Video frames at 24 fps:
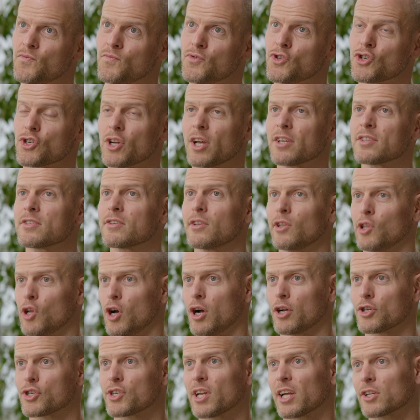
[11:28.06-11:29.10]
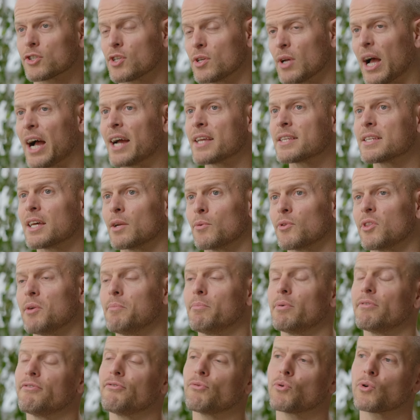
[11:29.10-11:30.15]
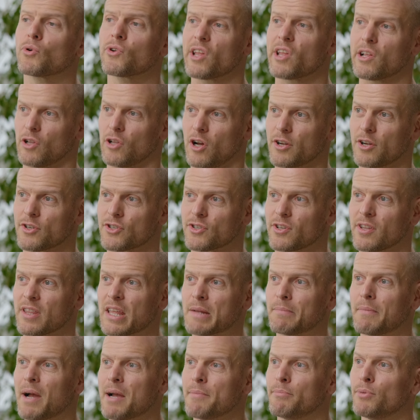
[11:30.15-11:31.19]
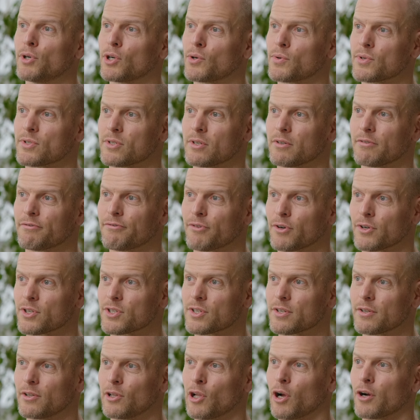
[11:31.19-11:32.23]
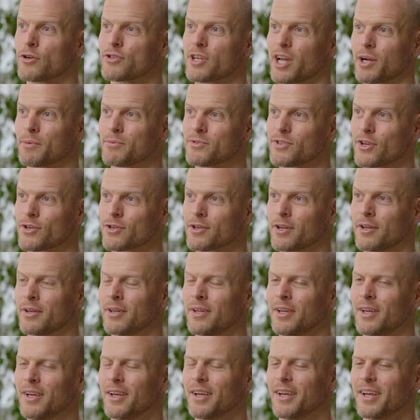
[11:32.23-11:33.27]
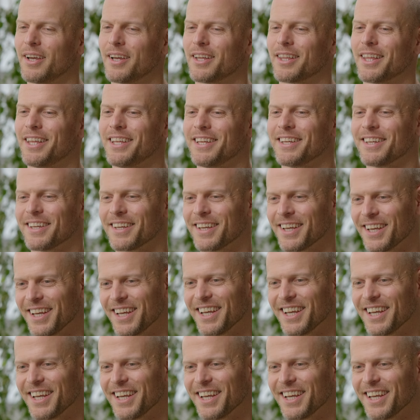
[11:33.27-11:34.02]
just launched. Actually, I signed with them before they launched, and then my book was their first large acquisition. Mm.